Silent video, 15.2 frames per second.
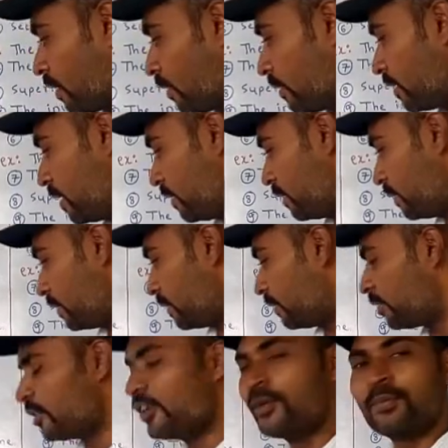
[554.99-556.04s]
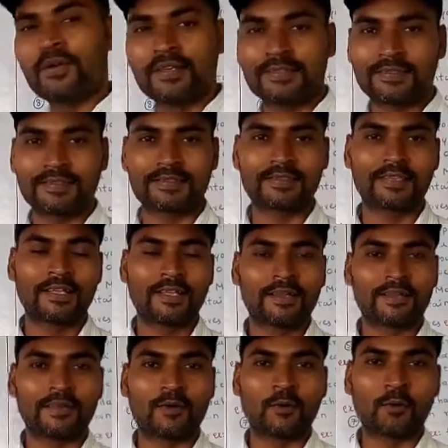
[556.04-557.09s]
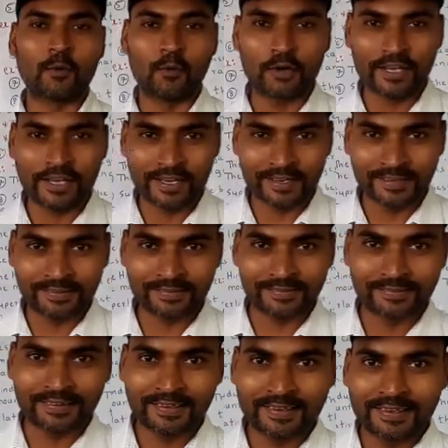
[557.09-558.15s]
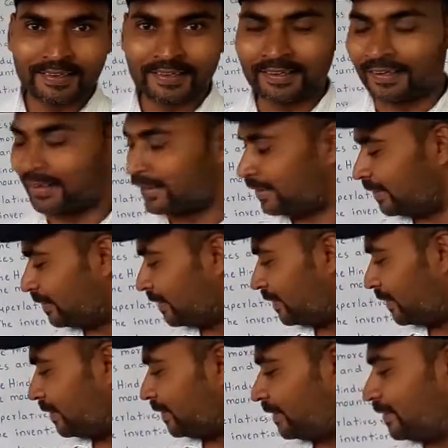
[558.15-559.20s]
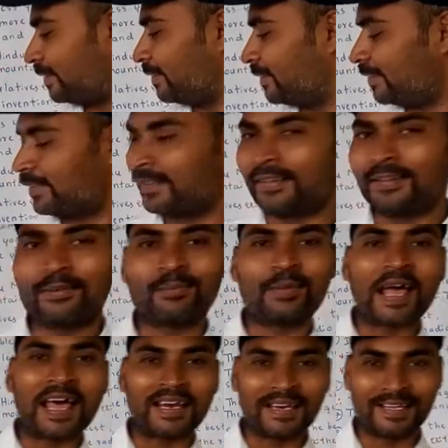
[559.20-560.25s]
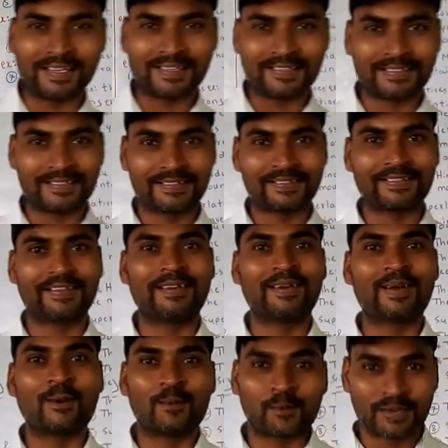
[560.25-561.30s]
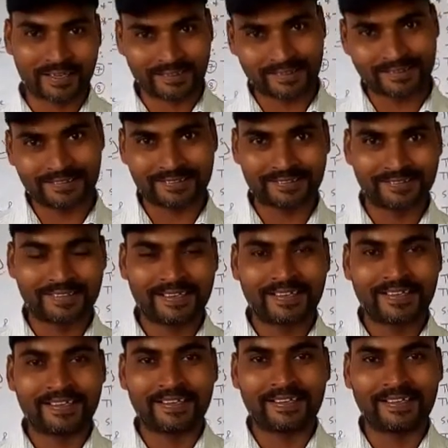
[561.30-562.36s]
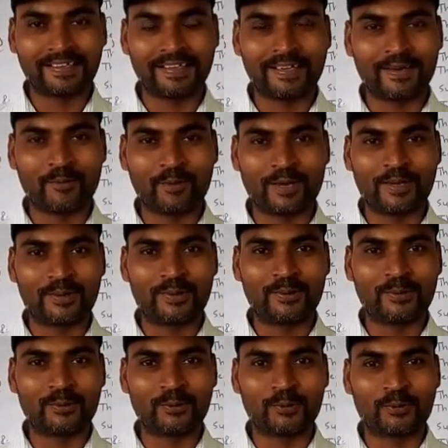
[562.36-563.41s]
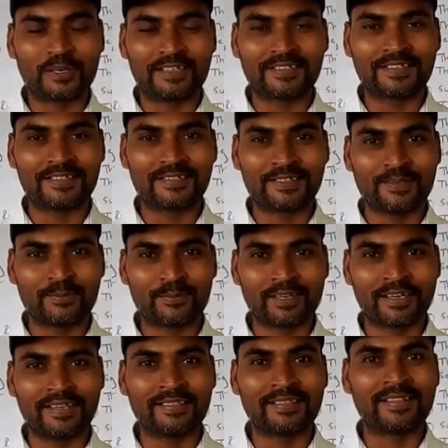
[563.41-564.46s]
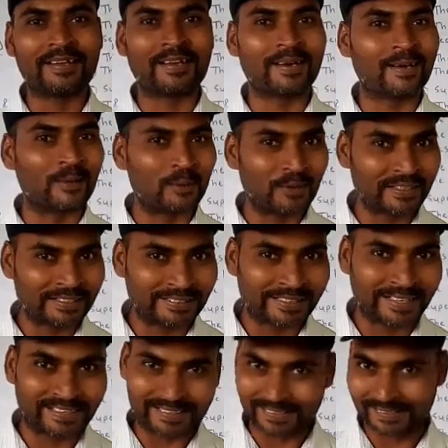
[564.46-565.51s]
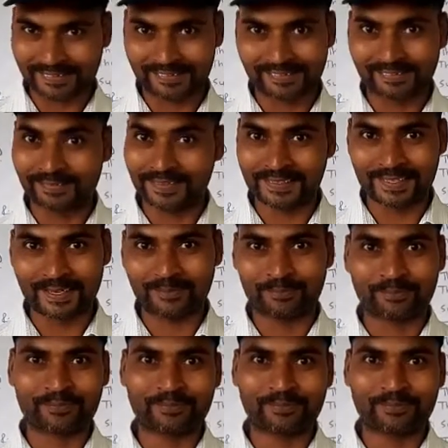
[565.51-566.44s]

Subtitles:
Then cinemas, the Odeon, the Palace, the Naurang. He went to watch a cinema in the Naurang theatre, we say.